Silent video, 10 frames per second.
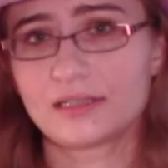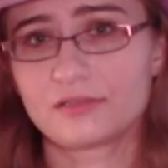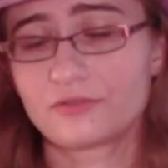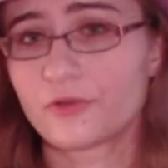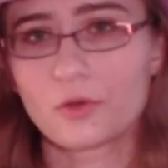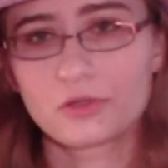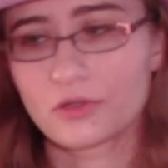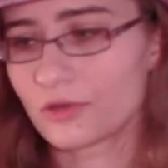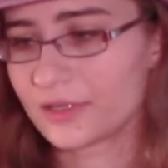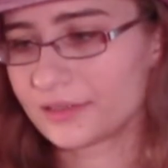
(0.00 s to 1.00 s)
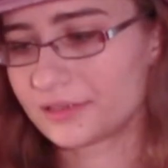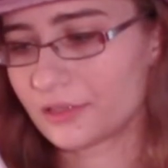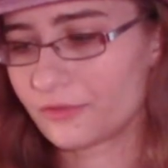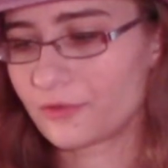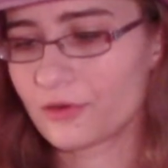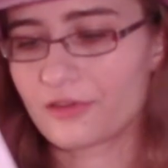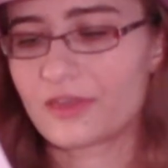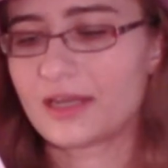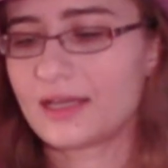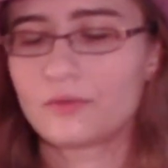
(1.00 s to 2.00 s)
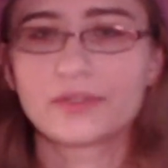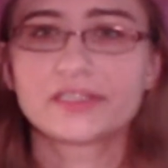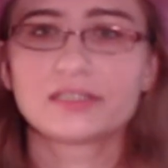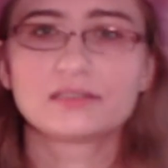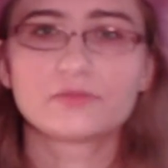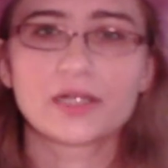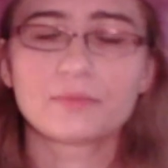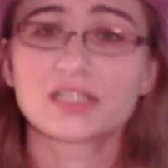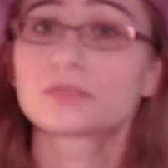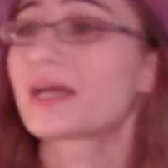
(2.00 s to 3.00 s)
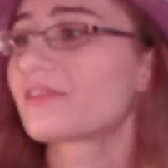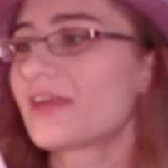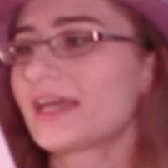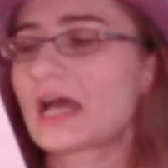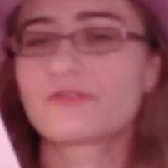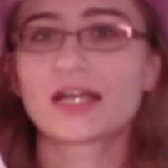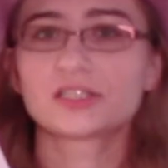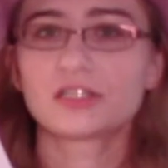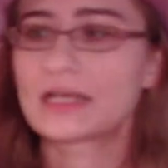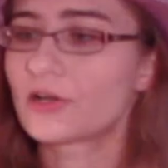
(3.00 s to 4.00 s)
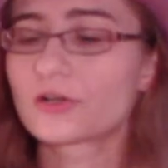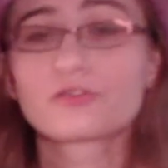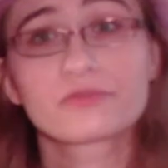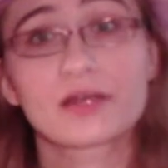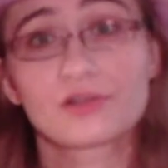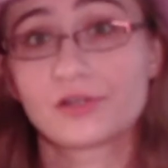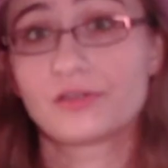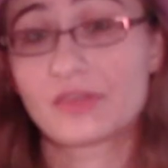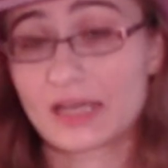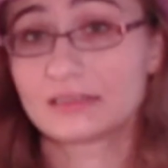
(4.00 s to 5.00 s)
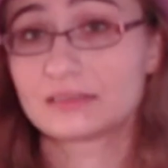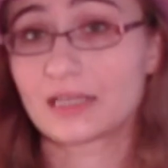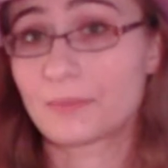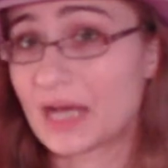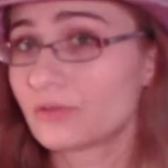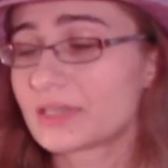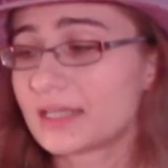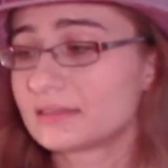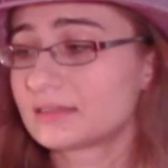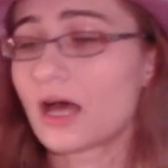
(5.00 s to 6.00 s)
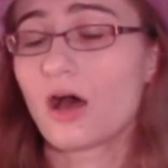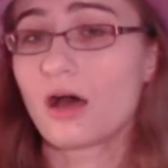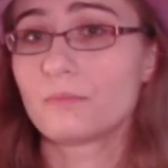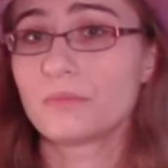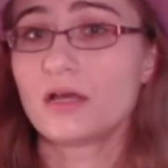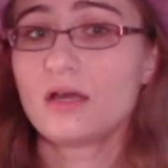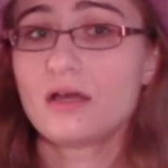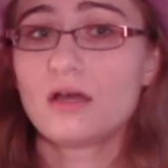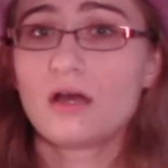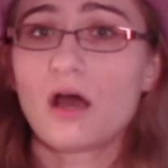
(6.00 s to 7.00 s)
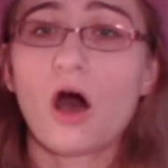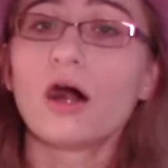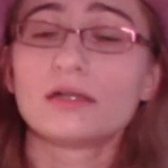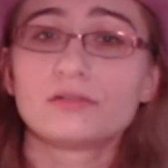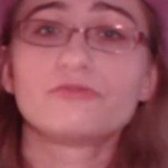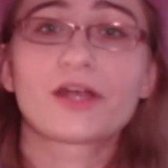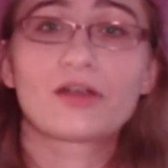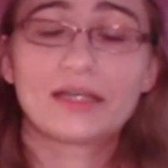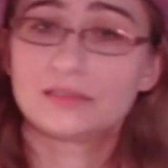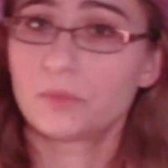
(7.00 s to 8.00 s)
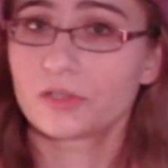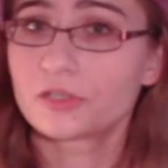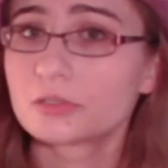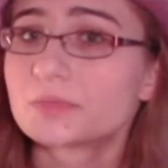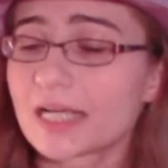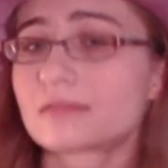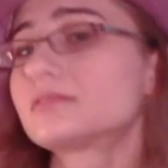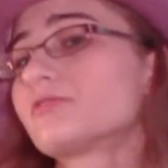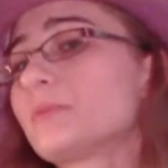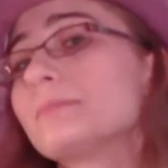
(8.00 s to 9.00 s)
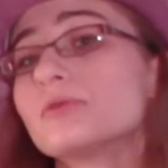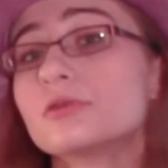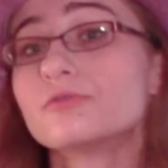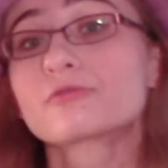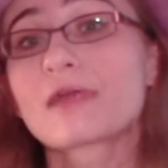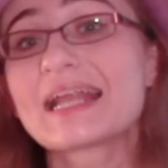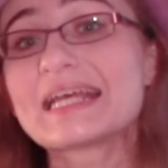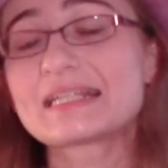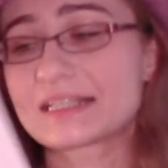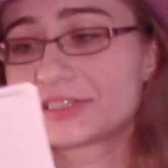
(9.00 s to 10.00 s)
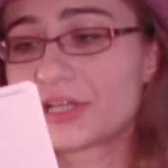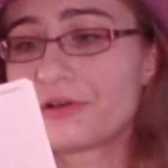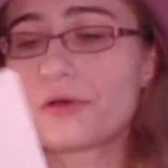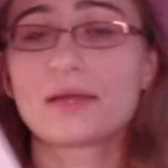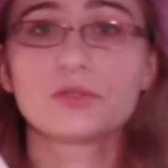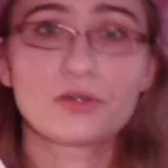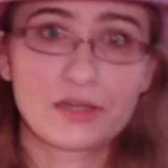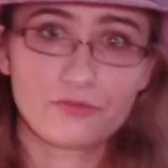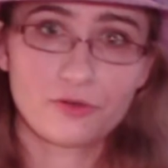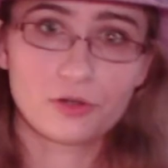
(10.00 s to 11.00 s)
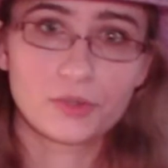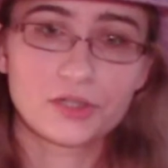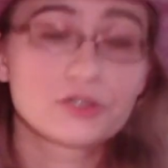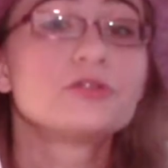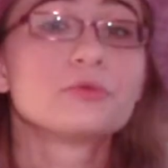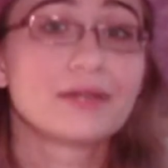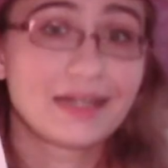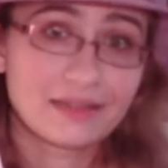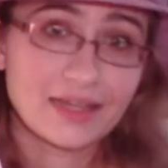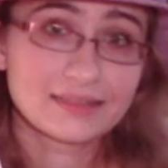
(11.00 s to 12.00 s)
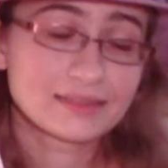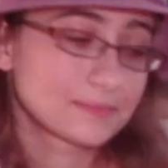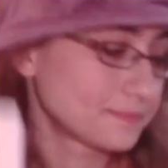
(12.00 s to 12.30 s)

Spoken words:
and folklore and so forth in it, which is very much my thing. I've actually heard very good things about this on various BookTube channels of people who've read it, so I'm looking forward to reading this.